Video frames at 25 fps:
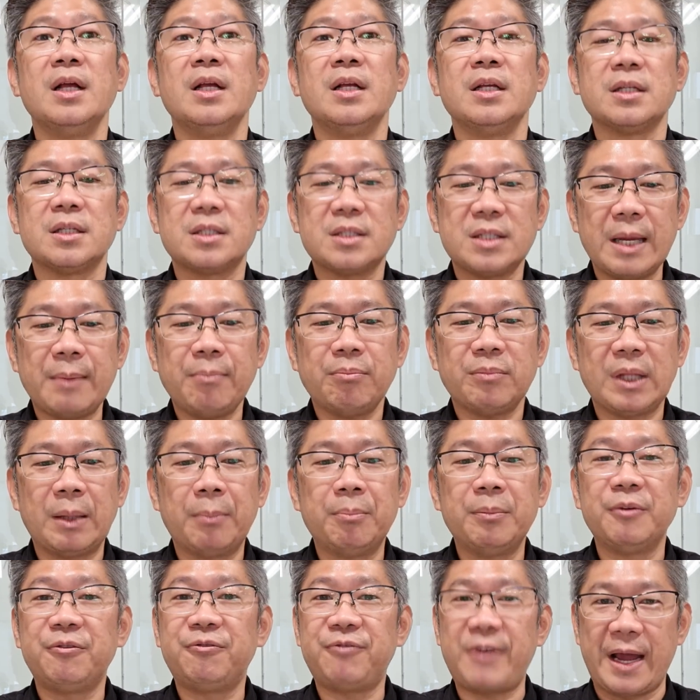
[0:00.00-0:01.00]
Step
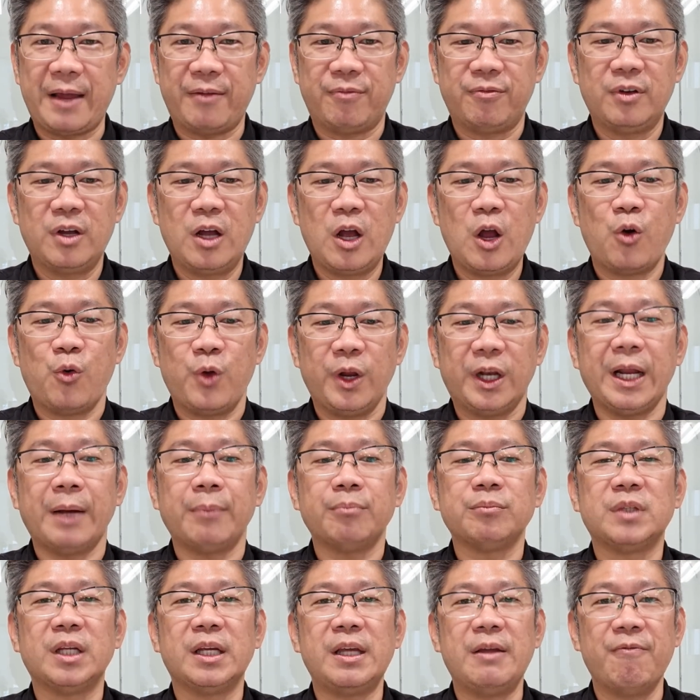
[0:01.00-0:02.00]
number 5, read
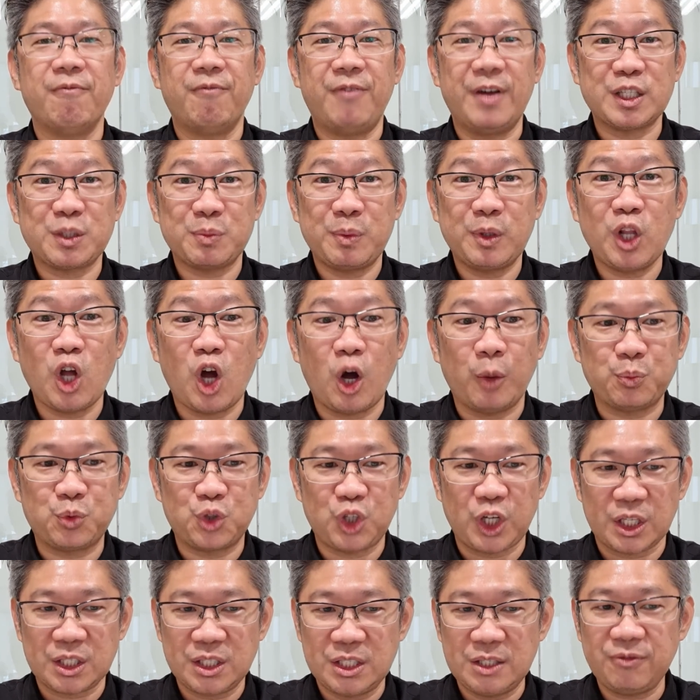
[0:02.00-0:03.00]
up the investment
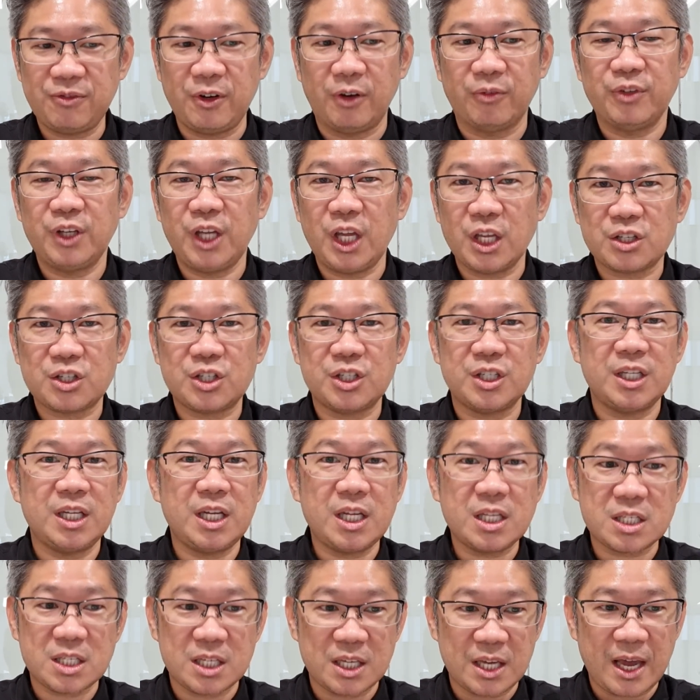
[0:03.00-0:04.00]
objective of each
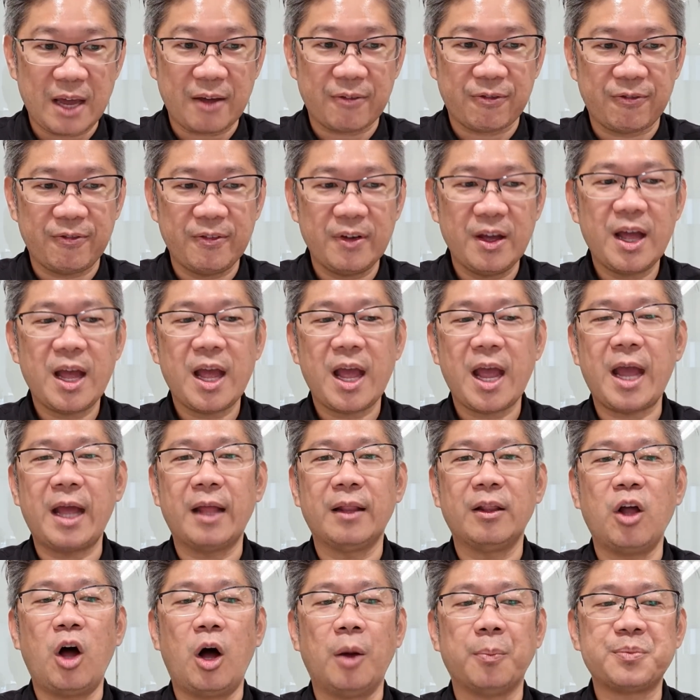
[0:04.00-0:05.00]
ETF
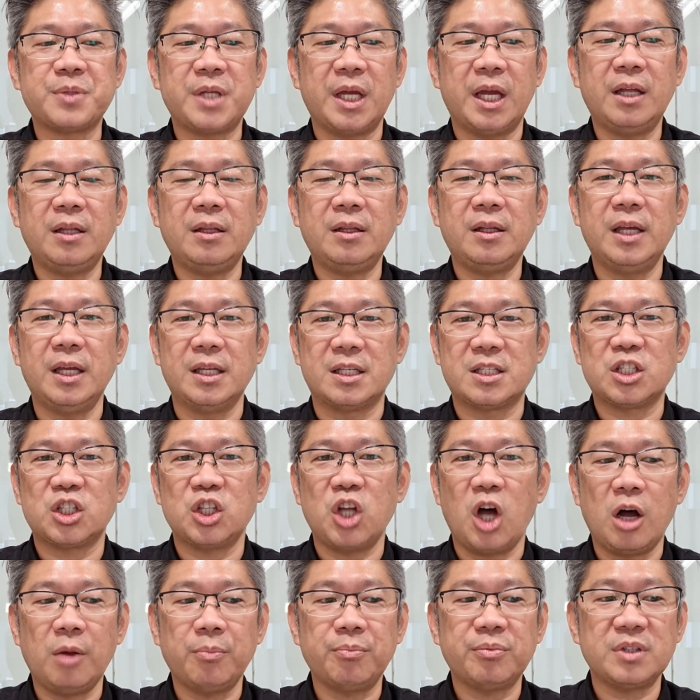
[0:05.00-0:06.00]
and obtain its
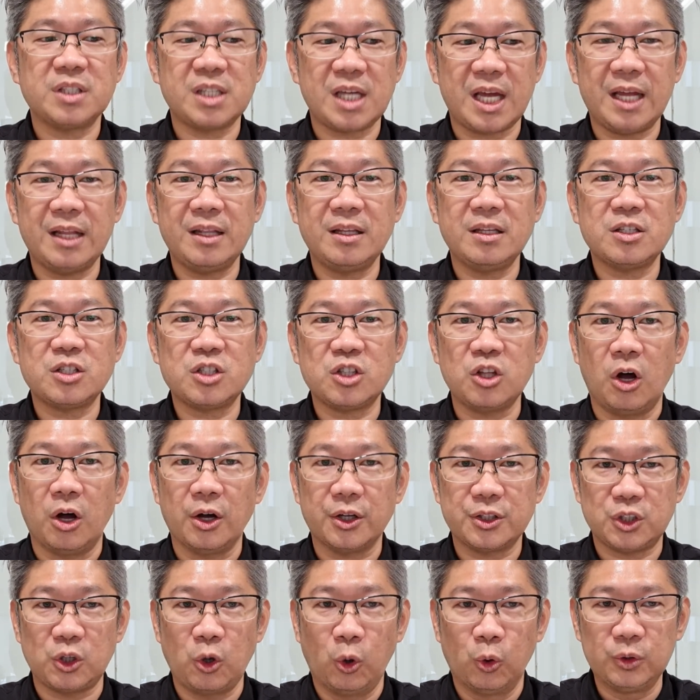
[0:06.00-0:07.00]
top 10
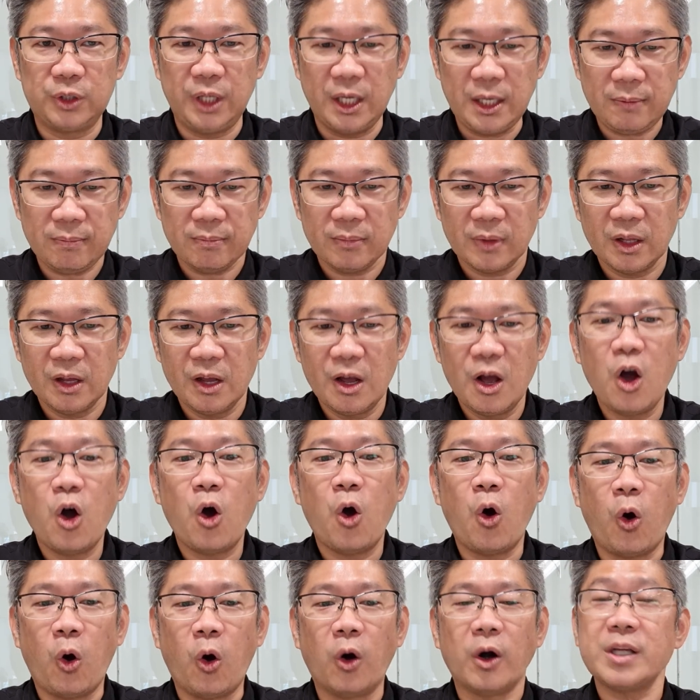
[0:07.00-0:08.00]
stocks holding
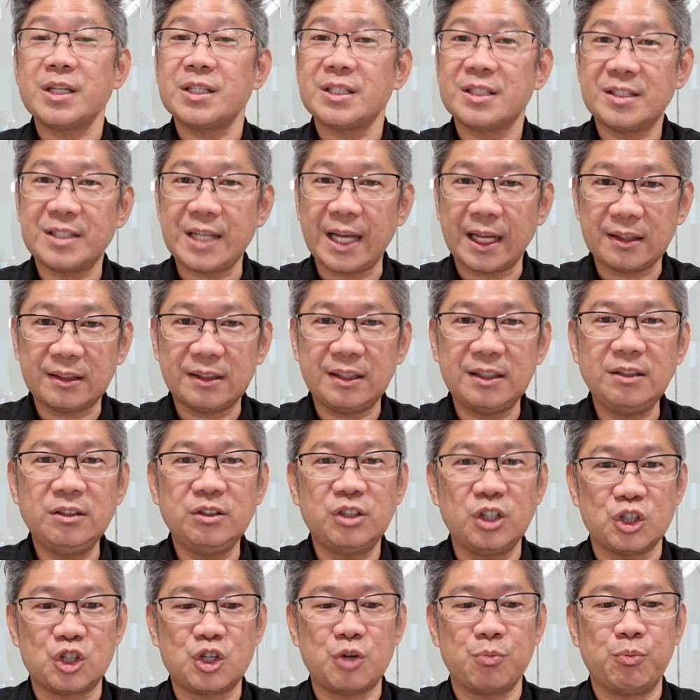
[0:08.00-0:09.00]
or sector
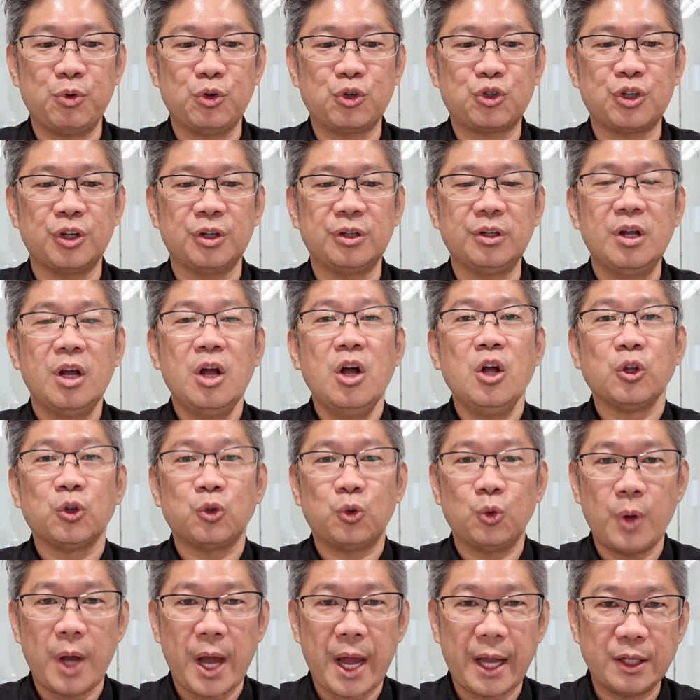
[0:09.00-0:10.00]
distribution
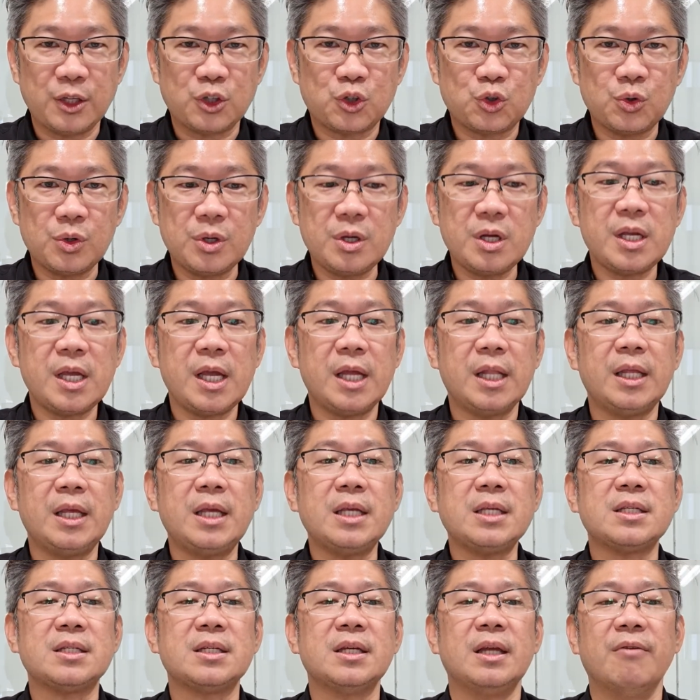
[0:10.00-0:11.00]
to ensure it
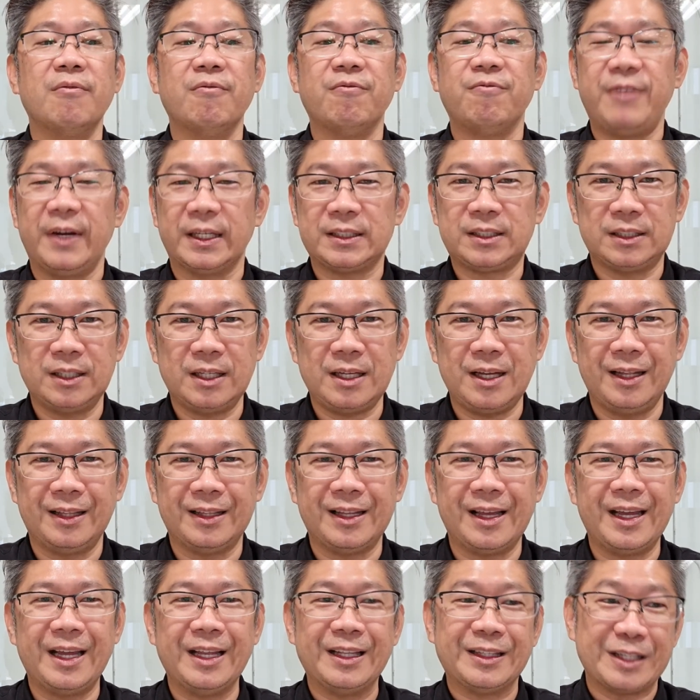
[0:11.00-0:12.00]
is invested in
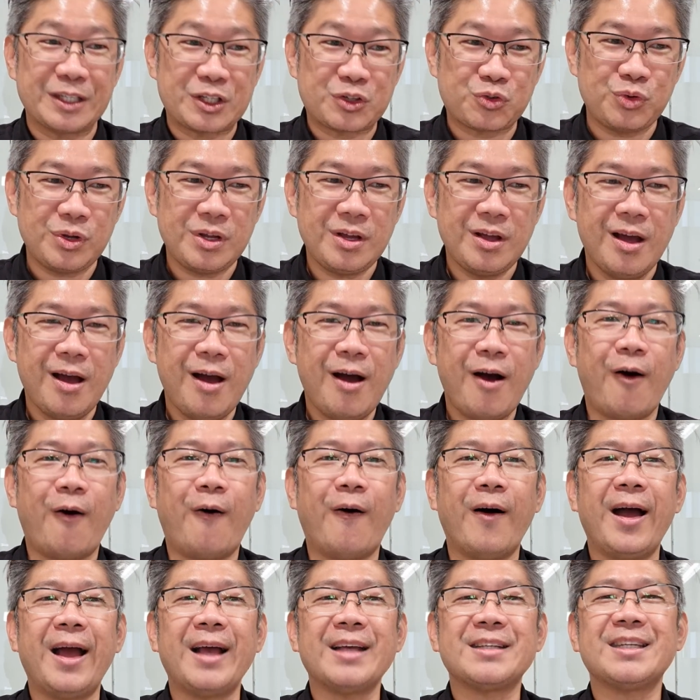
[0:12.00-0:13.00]
the industry
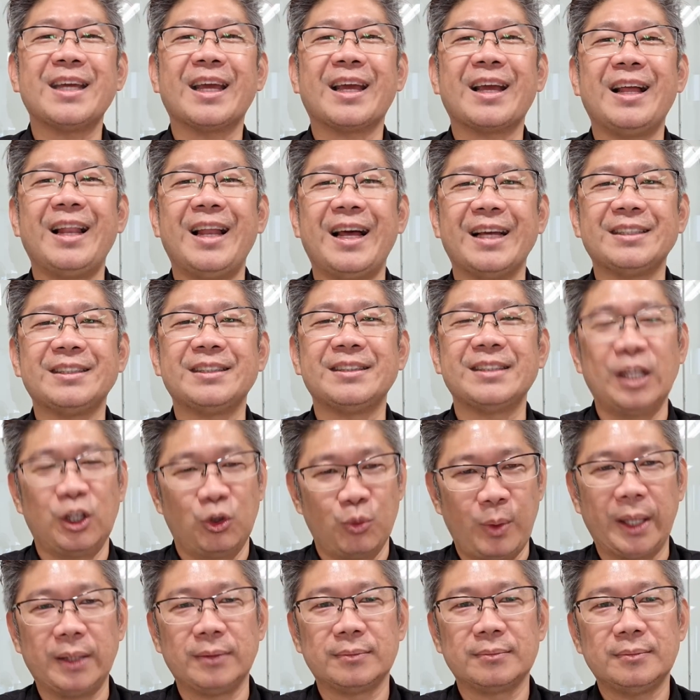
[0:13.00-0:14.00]
or asset class that you
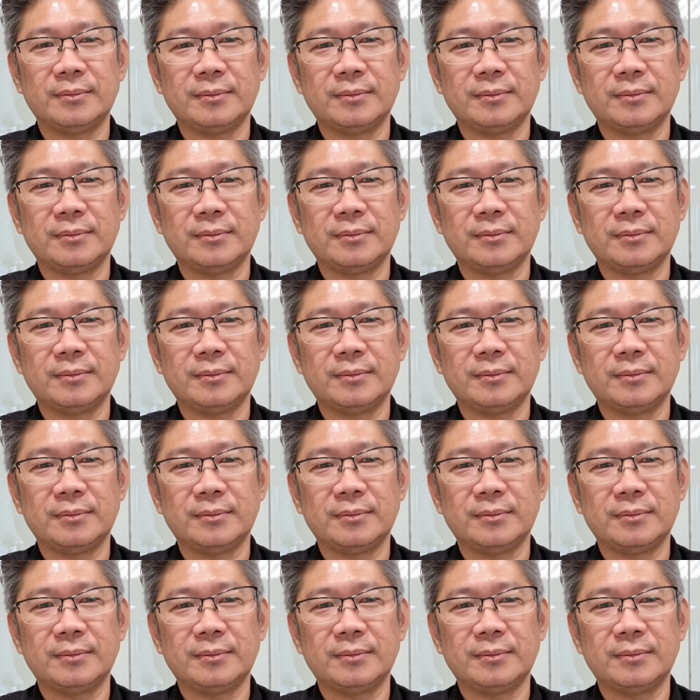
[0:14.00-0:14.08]
want.